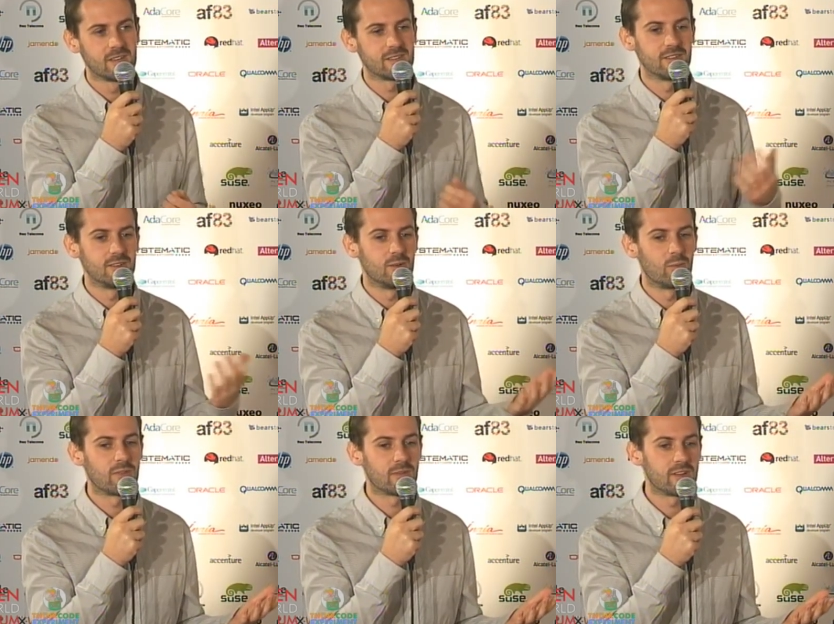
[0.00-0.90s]
So
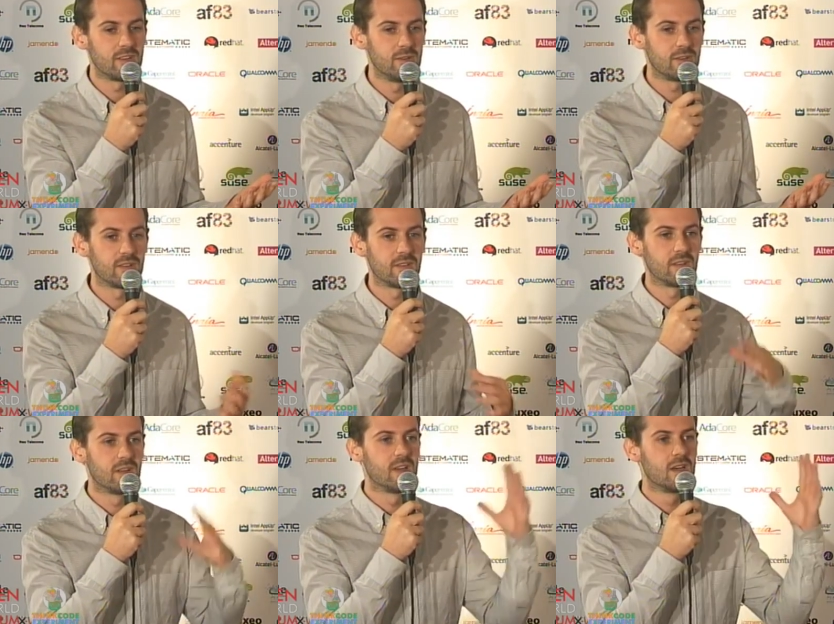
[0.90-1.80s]
with Rudder, you
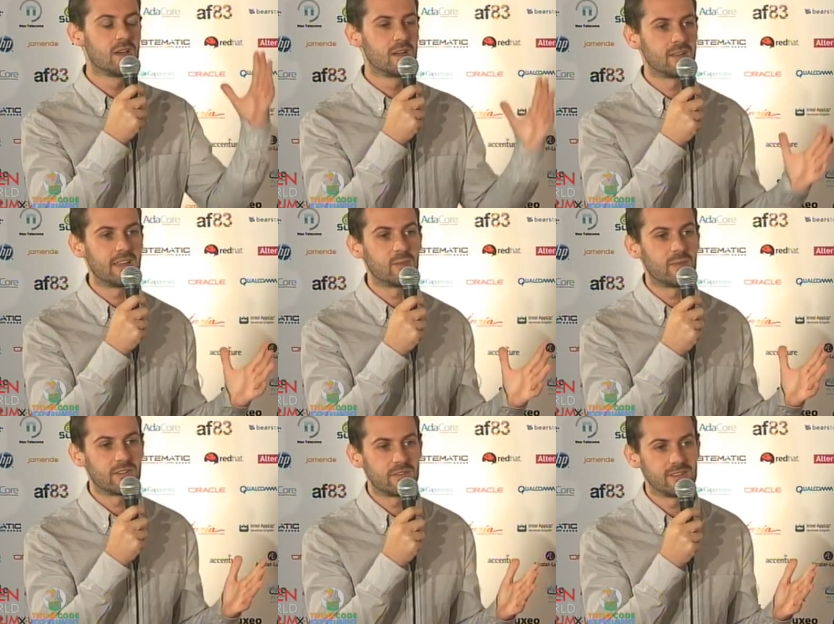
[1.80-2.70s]
can get the
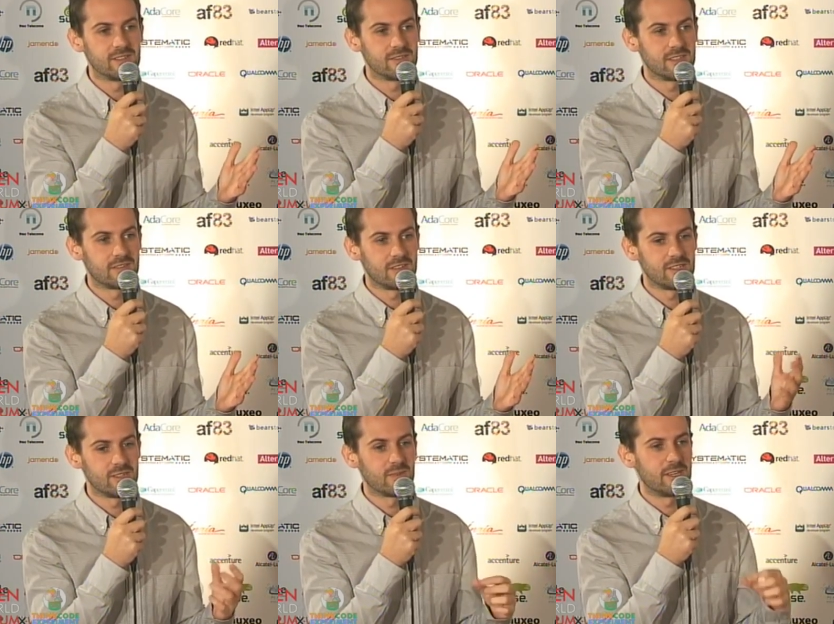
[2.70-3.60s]
benefits of CF
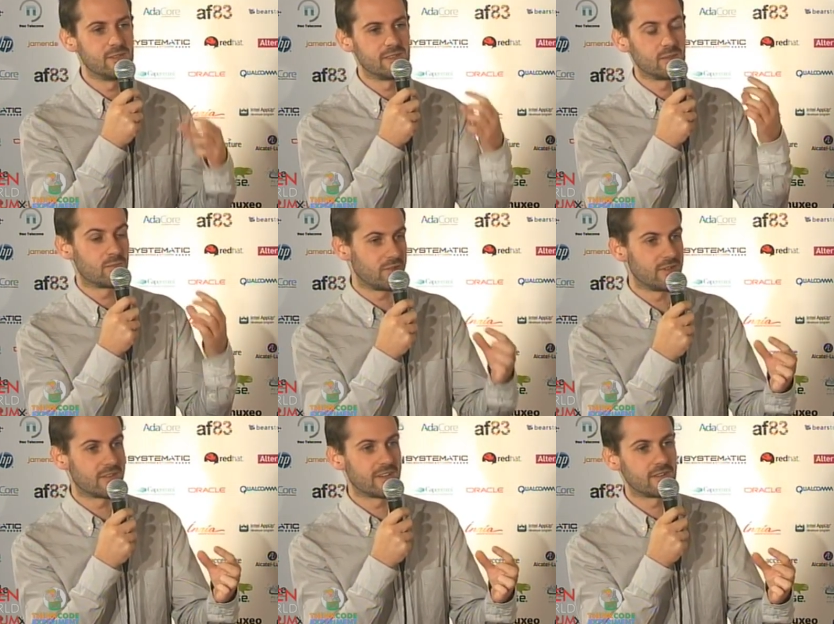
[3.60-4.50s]
Engine by using
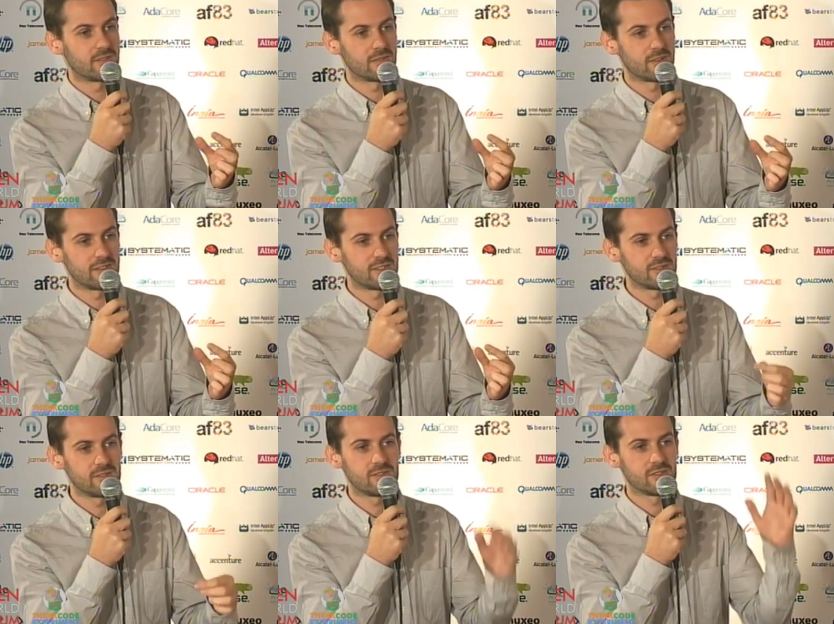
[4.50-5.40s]
predefined
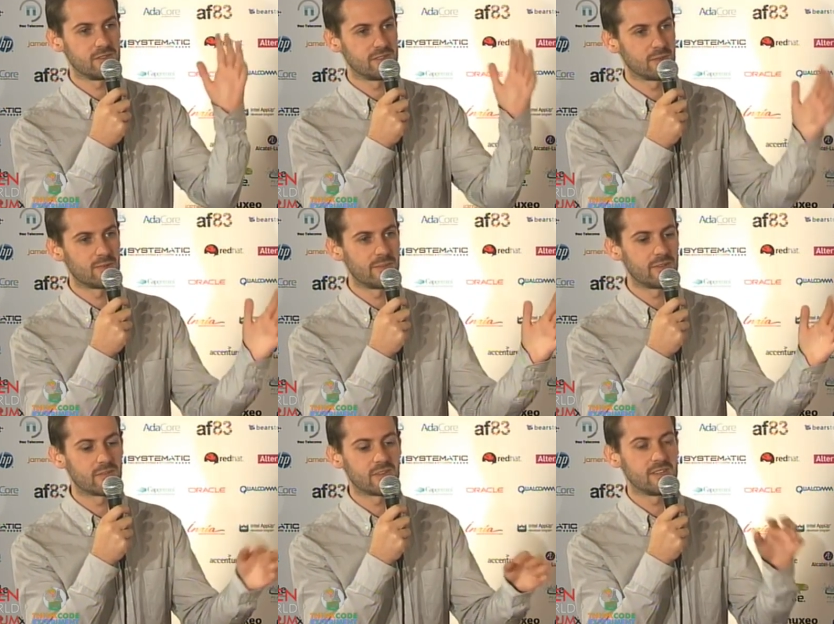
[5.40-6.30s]
configurations, just using a web
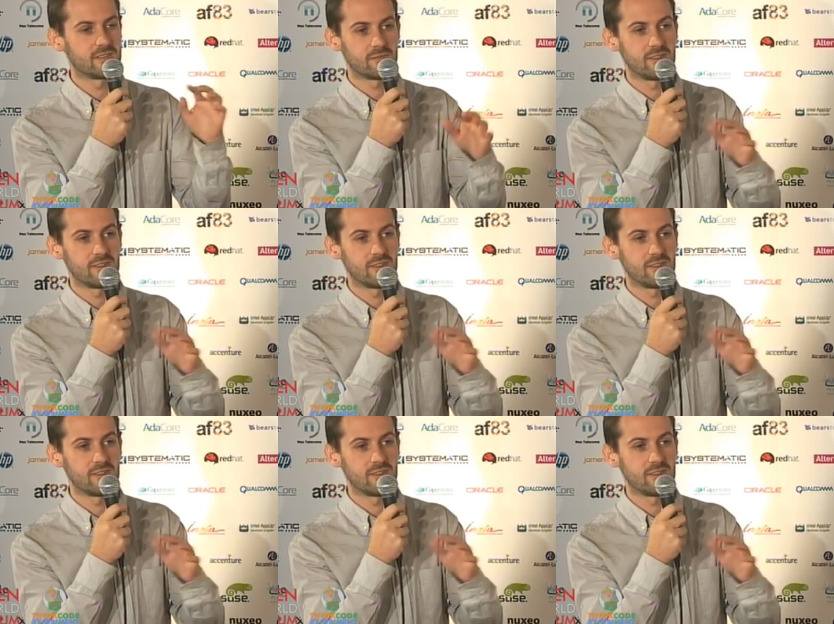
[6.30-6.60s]
interface.